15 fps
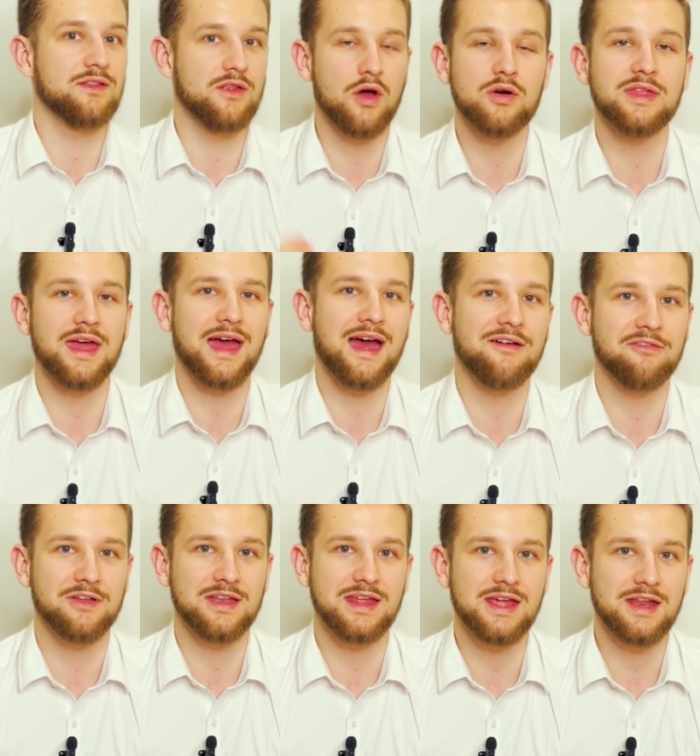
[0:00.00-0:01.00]
know they have
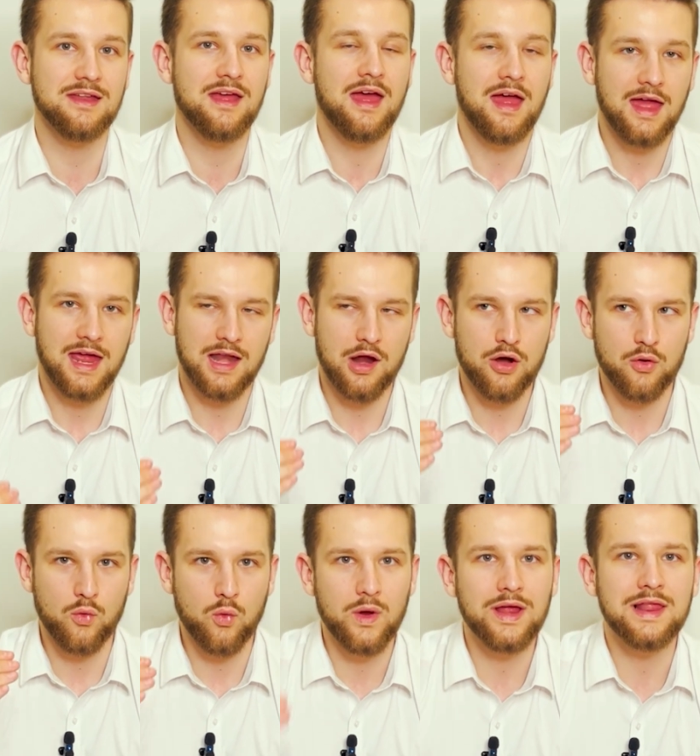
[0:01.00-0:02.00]
a need and
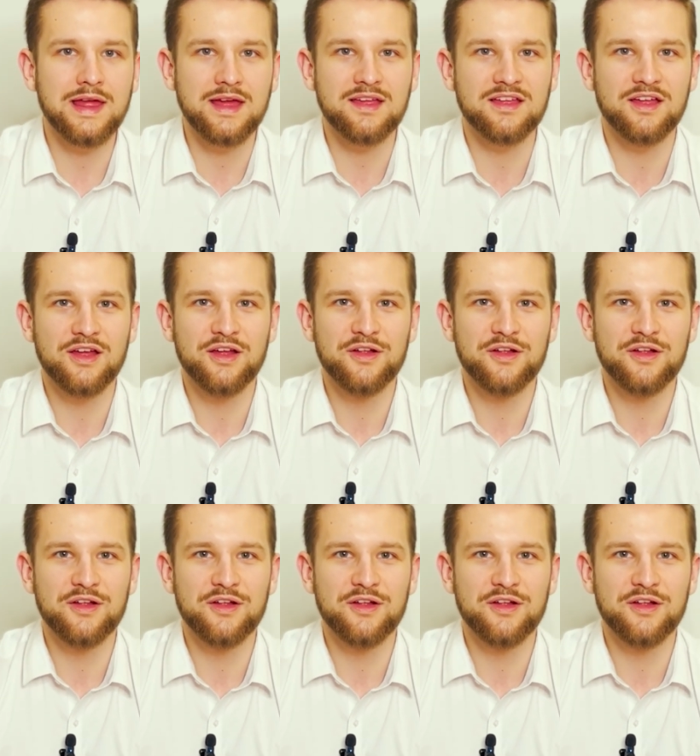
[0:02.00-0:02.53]
are willing